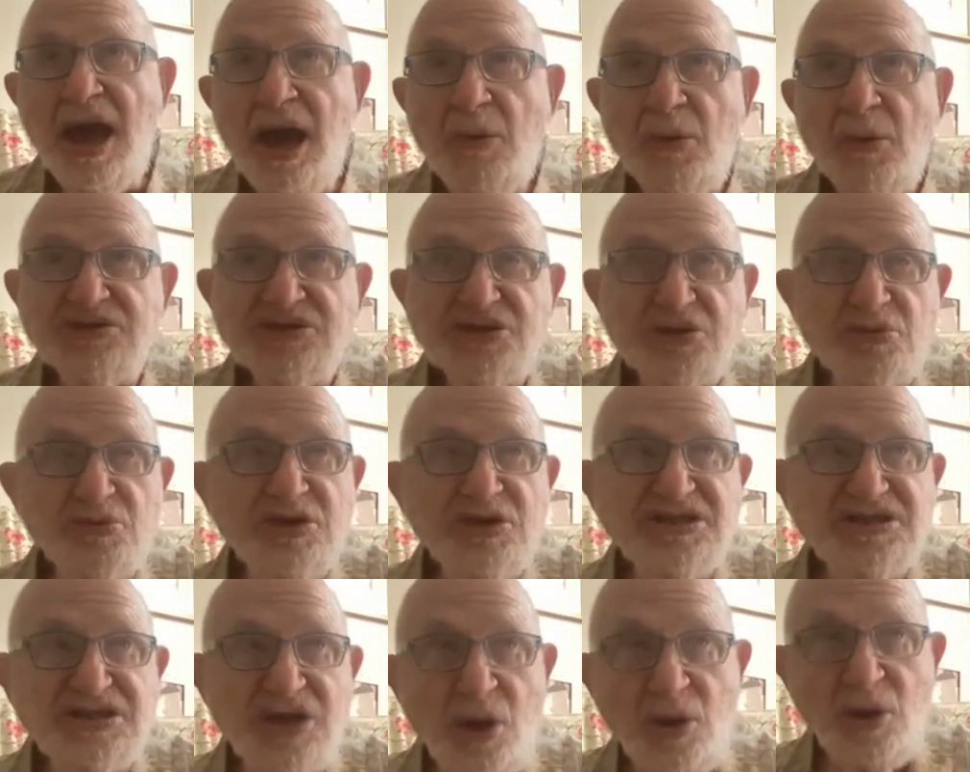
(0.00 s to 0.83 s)
was a
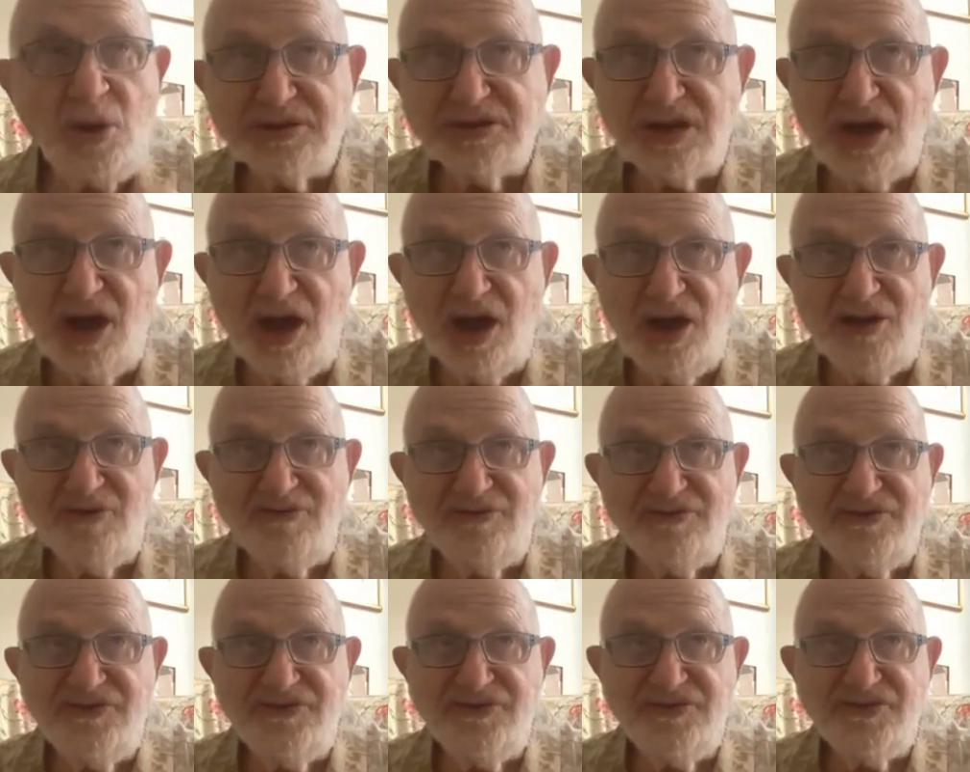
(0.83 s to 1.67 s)
result
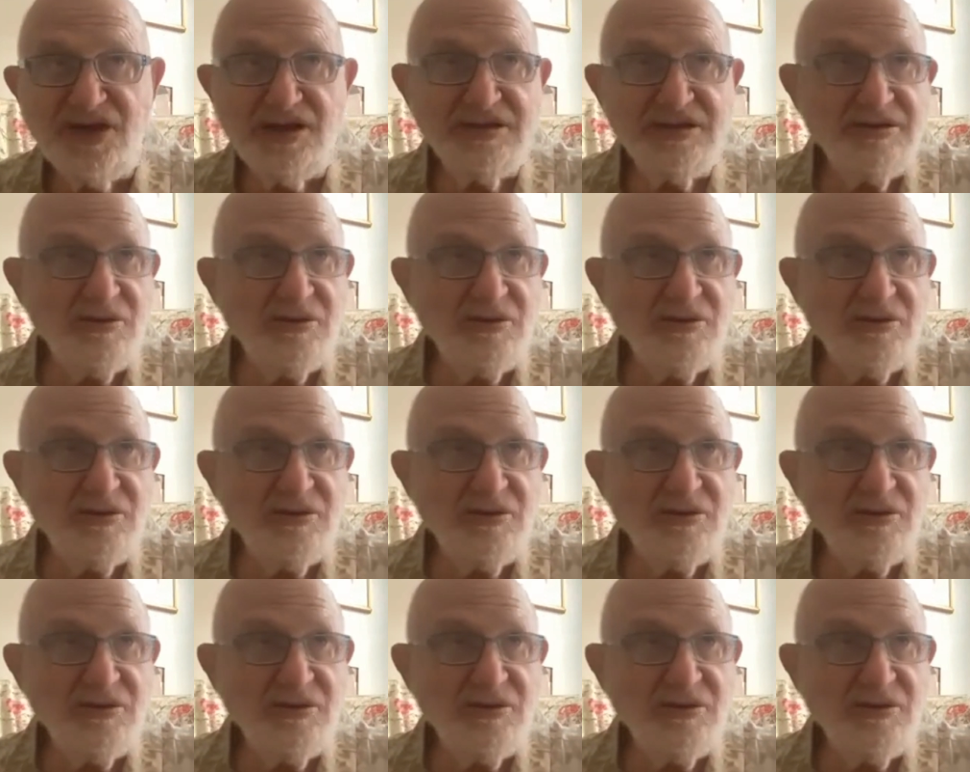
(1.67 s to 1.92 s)
of